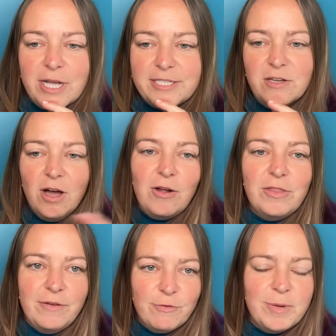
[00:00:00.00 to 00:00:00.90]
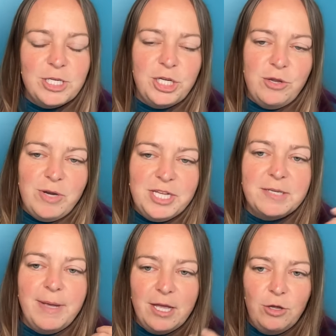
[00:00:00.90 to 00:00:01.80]
It's got all the information you need
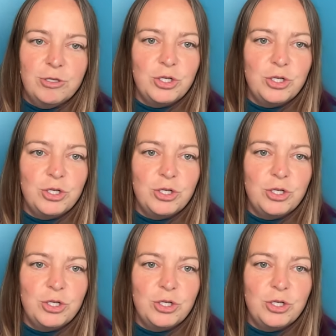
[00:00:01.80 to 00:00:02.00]
to make a good